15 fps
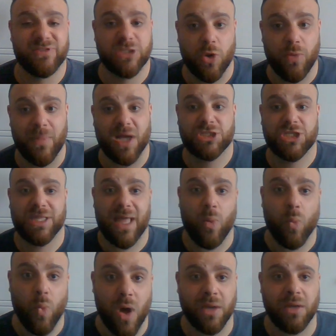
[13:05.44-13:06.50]
so much in that
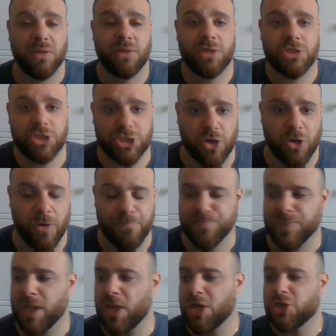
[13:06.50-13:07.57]
one shot.
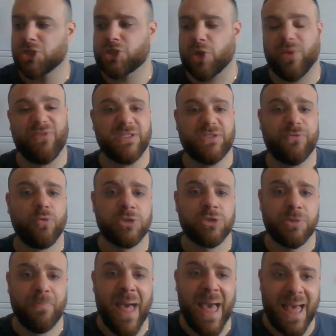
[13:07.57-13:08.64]
So if he's
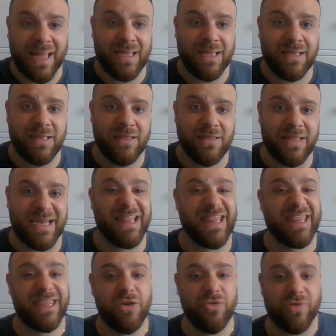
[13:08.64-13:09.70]
forced back, then in
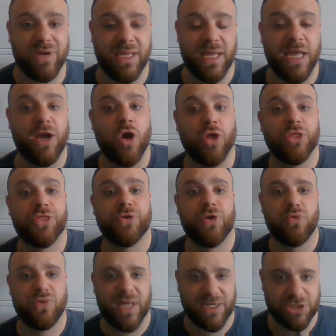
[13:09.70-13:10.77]
theory, he can't
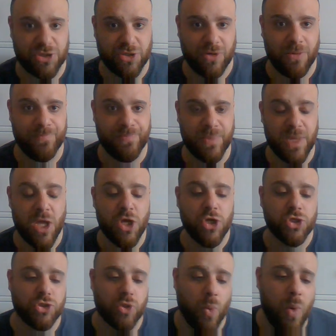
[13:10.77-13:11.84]
throw that shot.
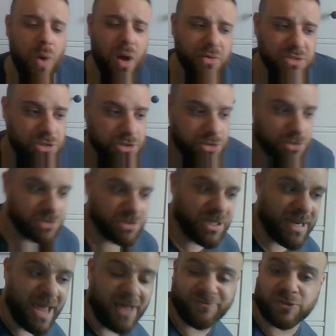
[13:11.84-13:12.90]
So what Wilder's
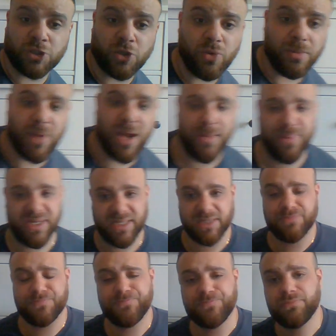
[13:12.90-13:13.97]
going to have to do, in my
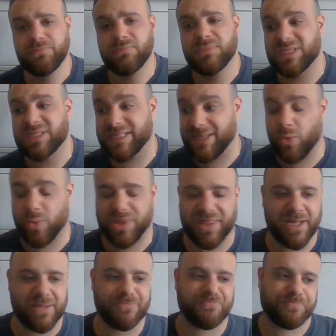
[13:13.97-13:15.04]
opinion, to deal with that,